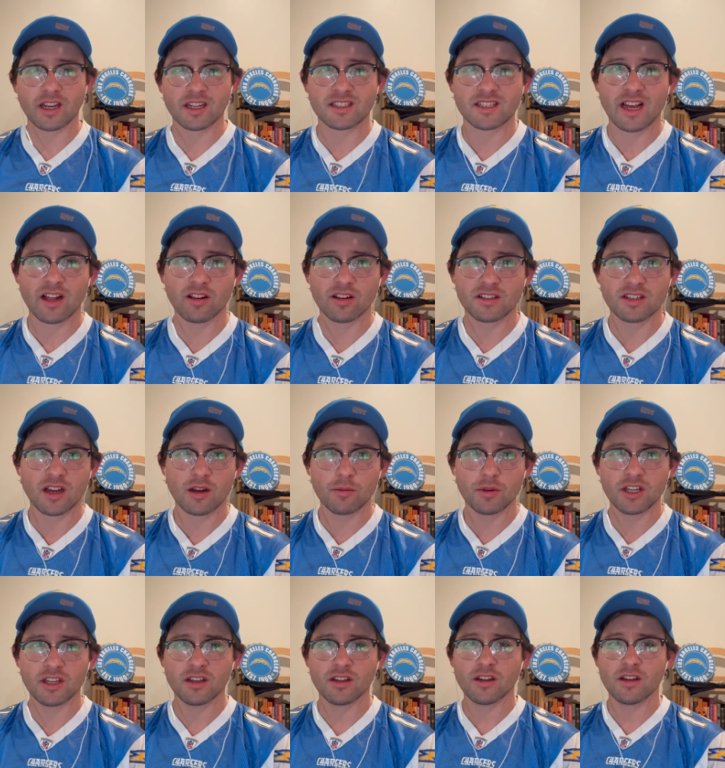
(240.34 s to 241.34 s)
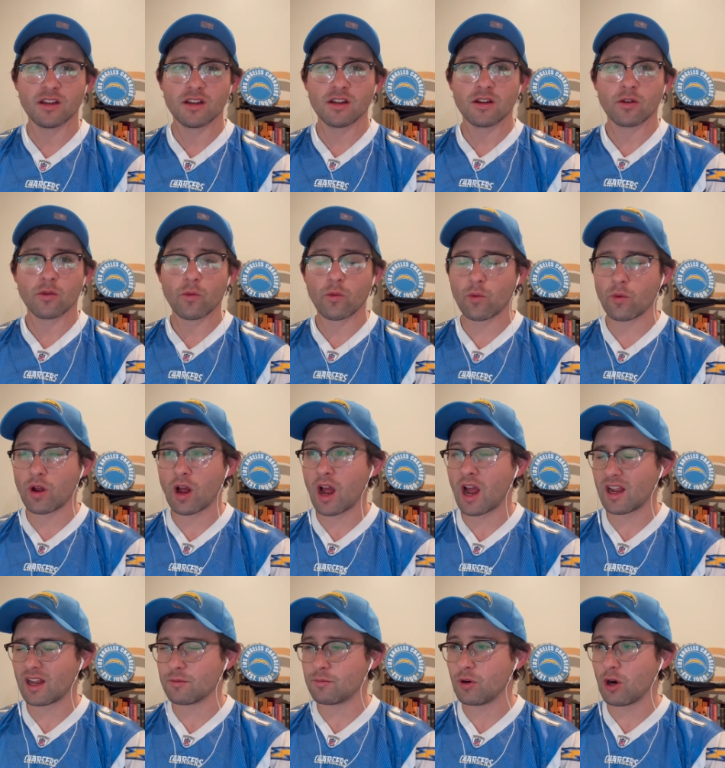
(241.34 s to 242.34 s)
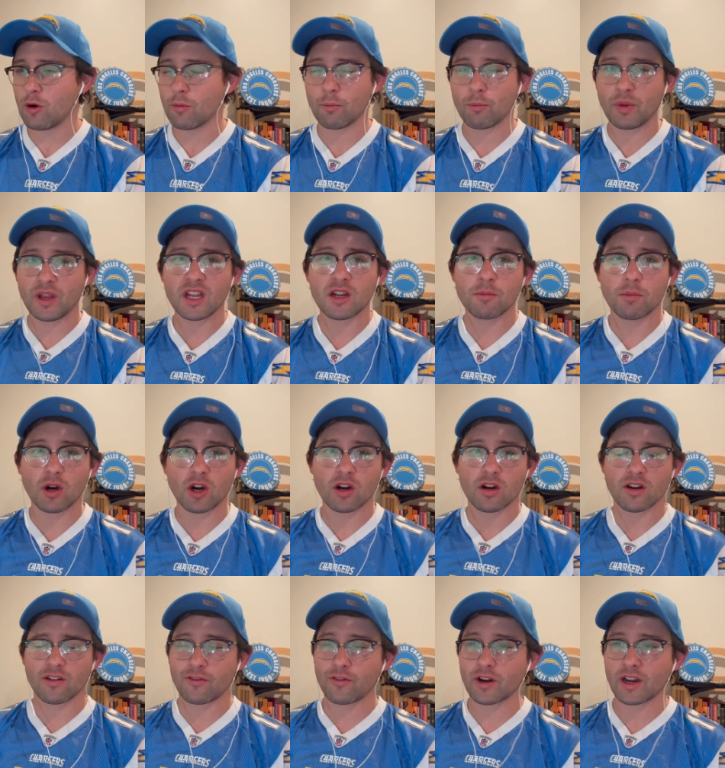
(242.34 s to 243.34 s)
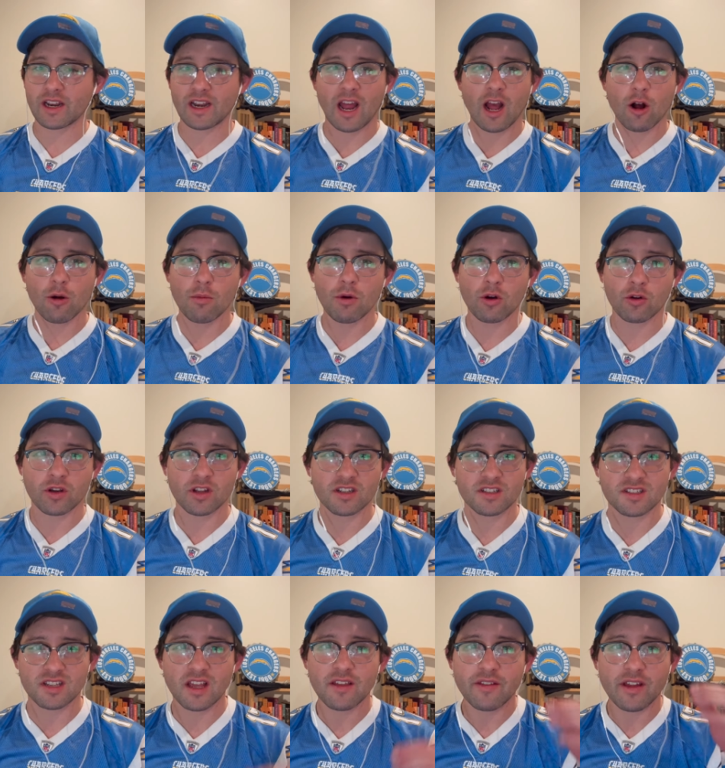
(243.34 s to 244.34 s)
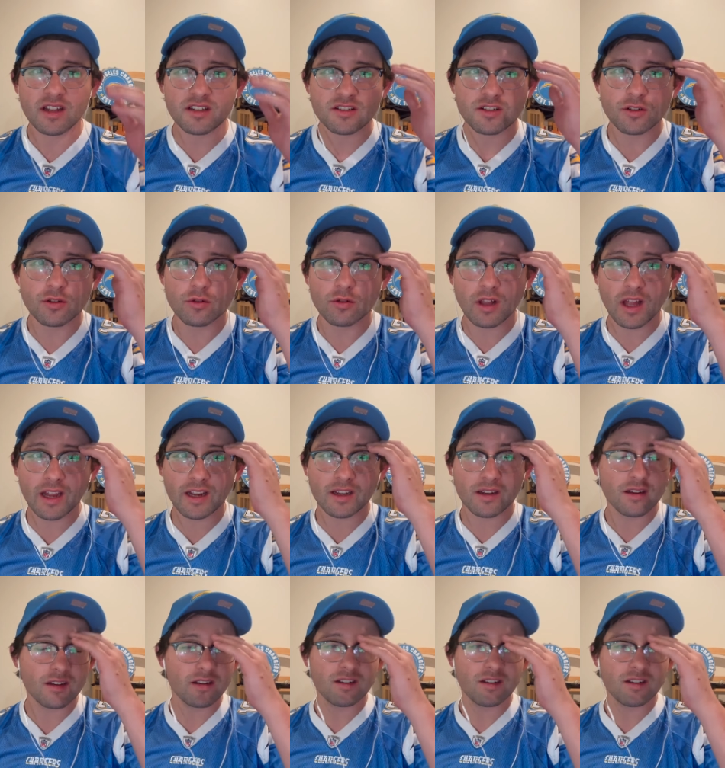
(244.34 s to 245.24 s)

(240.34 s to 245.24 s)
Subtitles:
a Teletubby? Bro, Big Bird, a freaking Elmo could have said that too. Like,